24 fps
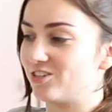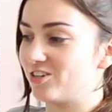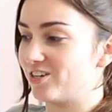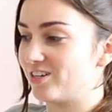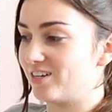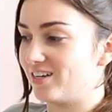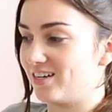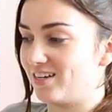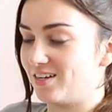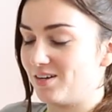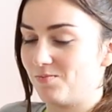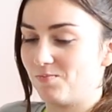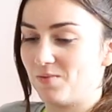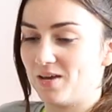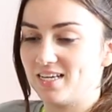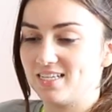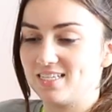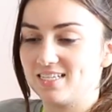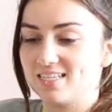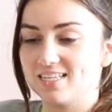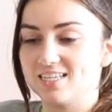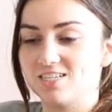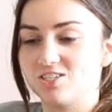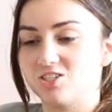is you're gonna
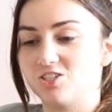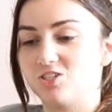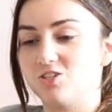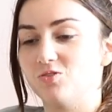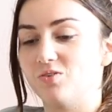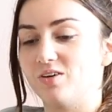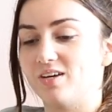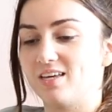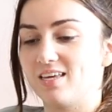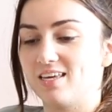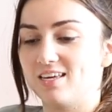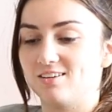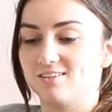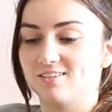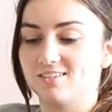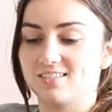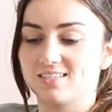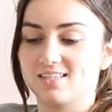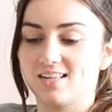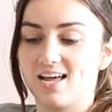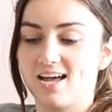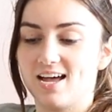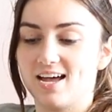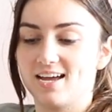basically just do a heel
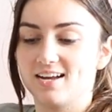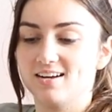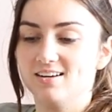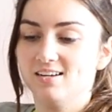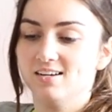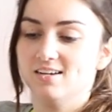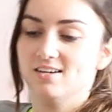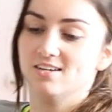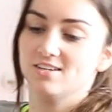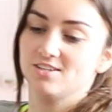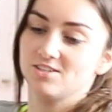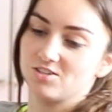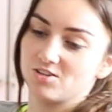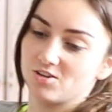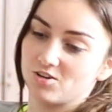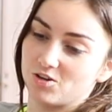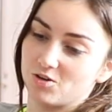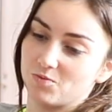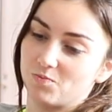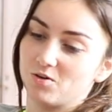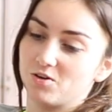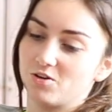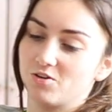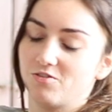slide. So
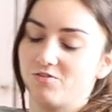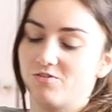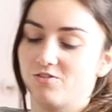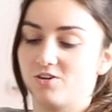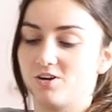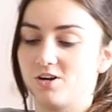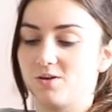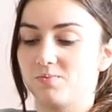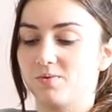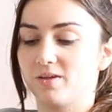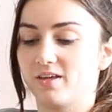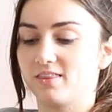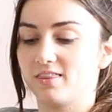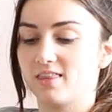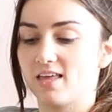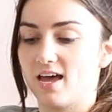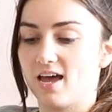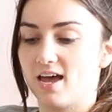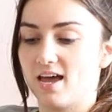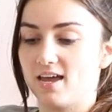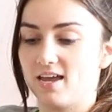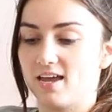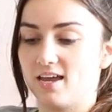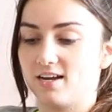you put your foot up like
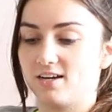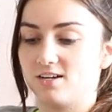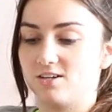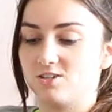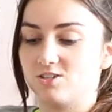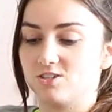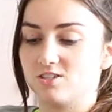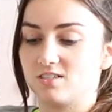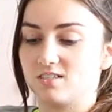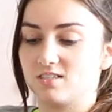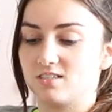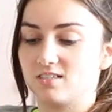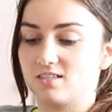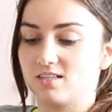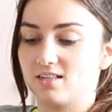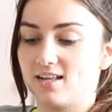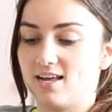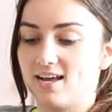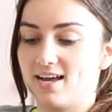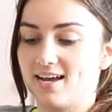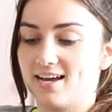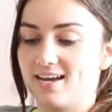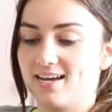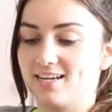that and you just
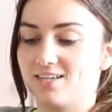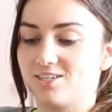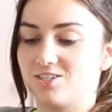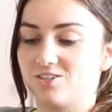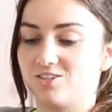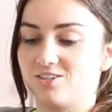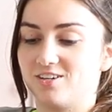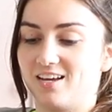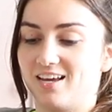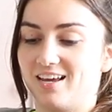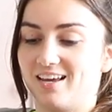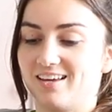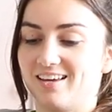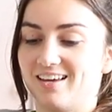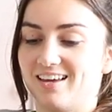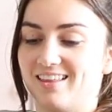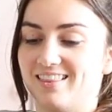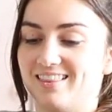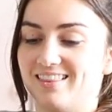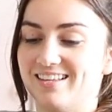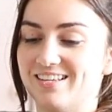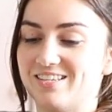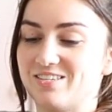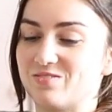slide your knee.
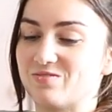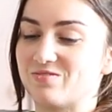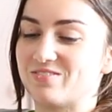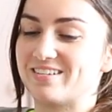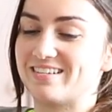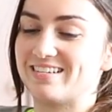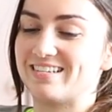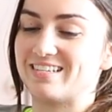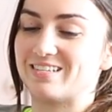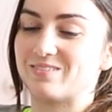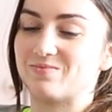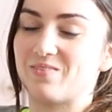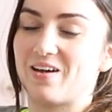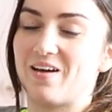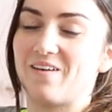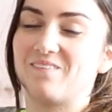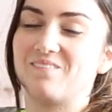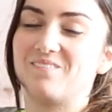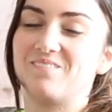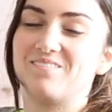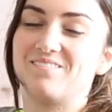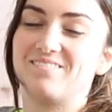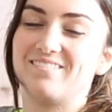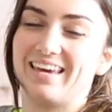And this one is my
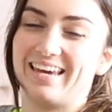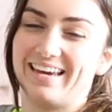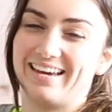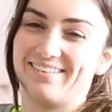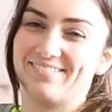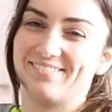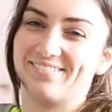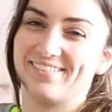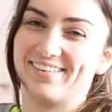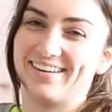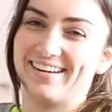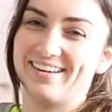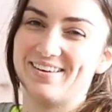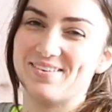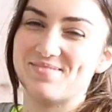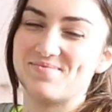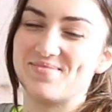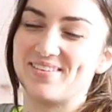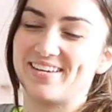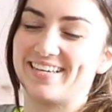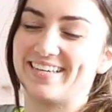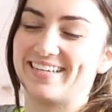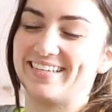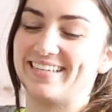favorite
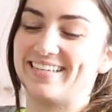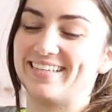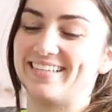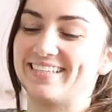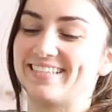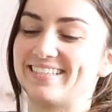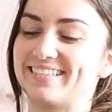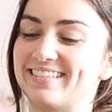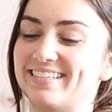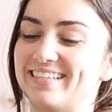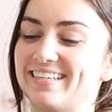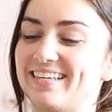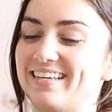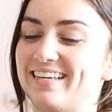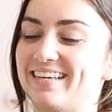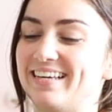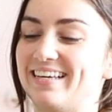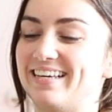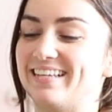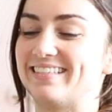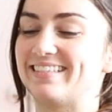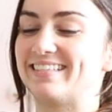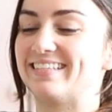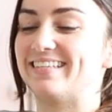because
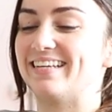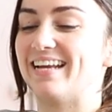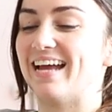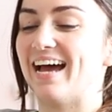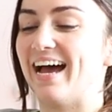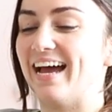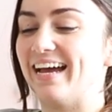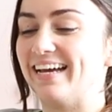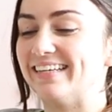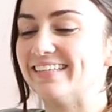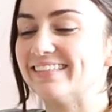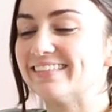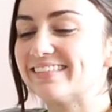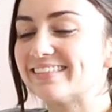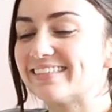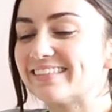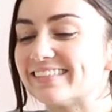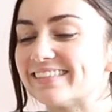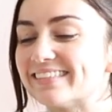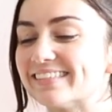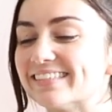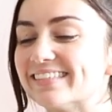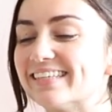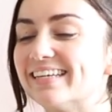it's nice,
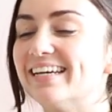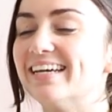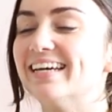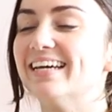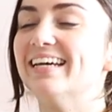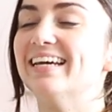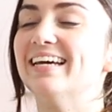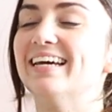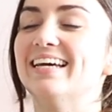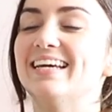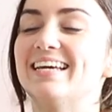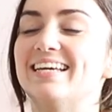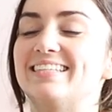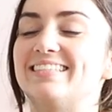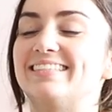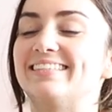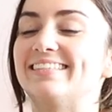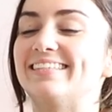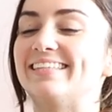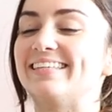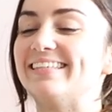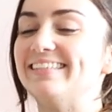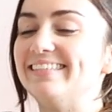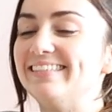it's
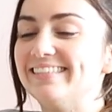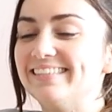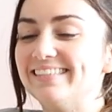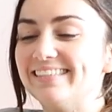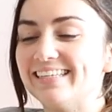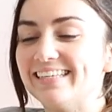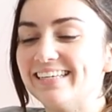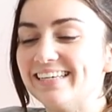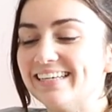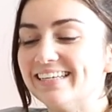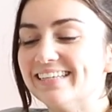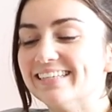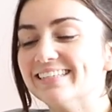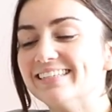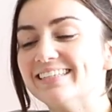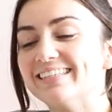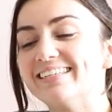easy.